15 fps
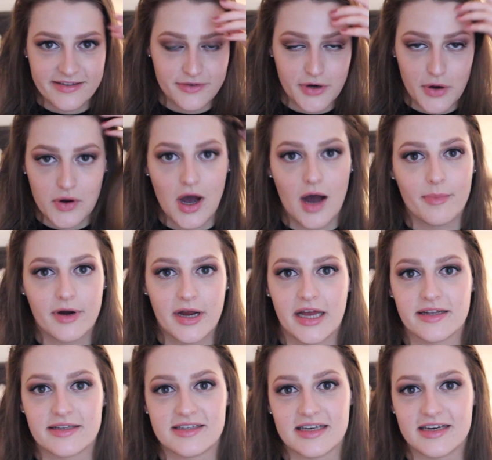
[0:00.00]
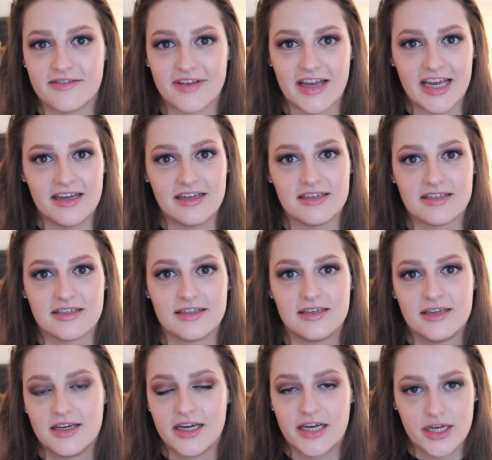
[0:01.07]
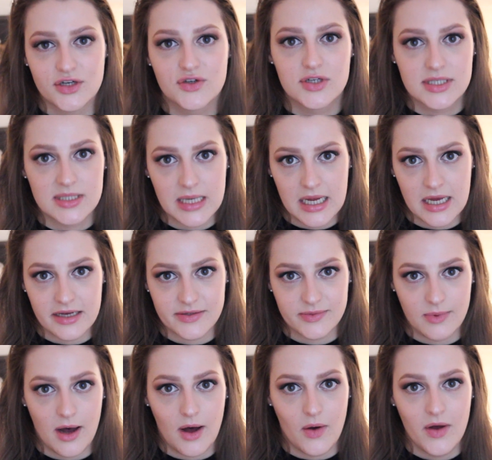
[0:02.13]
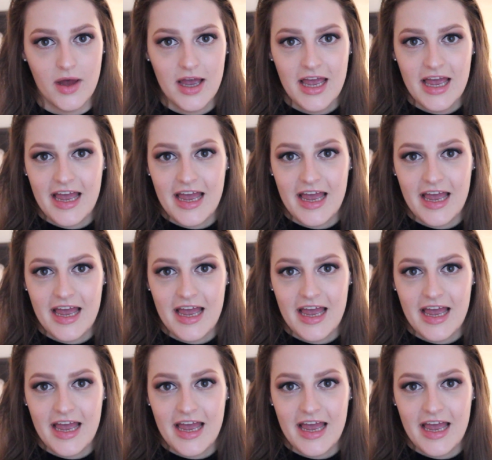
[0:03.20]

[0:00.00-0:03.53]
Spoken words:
you know, comprehensive and interesting as well.